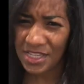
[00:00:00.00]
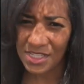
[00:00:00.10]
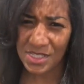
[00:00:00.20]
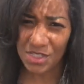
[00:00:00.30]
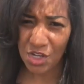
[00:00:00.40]

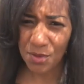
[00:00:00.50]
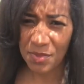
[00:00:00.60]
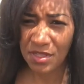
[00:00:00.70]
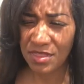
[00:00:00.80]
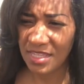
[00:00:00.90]
stop
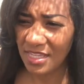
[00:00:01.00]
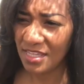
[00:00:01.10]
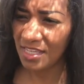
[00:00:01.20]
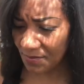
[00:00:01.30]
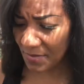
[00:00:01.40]

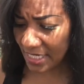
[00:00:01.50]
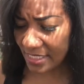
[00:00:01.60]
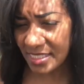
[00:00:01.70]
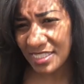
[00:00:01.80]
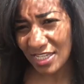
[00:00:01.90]
the main
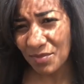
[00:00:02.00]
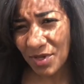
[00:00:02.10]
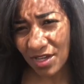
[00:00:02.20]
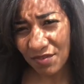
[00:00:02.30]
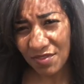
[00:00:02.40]
stem
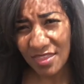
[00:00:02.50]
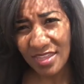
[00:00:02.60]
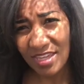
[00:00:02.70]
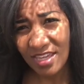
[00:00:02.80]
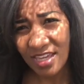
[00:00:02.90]
of
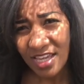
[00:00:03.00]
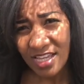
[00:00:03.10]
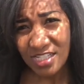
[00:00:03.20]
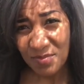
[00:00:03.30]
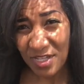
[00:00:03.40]
the
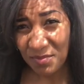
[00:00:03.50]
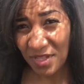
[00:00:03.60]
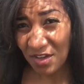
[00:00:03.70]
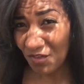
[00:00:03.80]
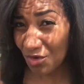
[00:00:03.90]
tomato
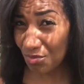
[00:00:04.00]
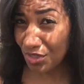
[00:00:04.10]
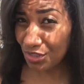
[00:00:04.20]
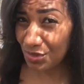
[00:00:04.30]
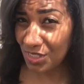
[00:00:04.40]
plant from
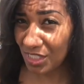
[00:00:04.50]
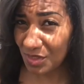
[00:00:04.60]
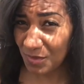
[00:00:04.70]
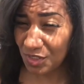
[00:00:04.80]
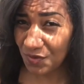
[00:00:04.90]
producing
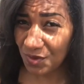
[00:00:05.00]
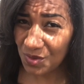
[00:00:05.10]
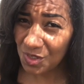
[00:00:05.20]
as much fruit.